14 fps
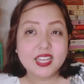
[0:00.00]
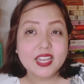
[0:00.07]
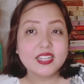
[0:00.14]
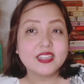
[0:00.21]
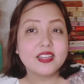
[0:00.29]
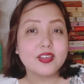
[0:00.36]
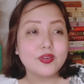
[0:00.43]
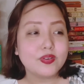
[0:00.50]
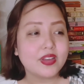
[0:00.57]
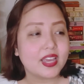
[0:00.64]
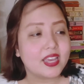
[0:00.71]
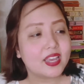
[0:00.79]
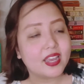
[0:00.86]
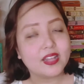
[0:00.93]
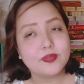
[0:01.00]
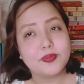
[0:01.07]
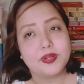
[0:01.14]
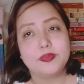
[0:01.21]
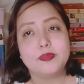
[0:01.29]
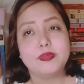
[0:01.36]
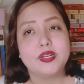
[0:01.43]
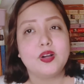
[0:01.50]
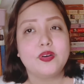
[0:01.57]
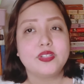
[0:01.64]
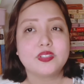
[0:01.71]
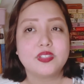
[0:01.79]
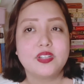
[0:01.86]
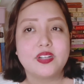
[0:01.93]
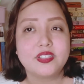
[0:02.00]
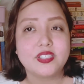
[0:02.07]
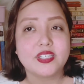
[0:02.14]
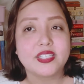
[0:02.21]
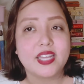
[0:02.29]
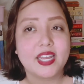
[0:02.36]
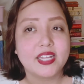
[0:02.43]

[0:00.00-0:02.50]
in the UK, and one will be going to London,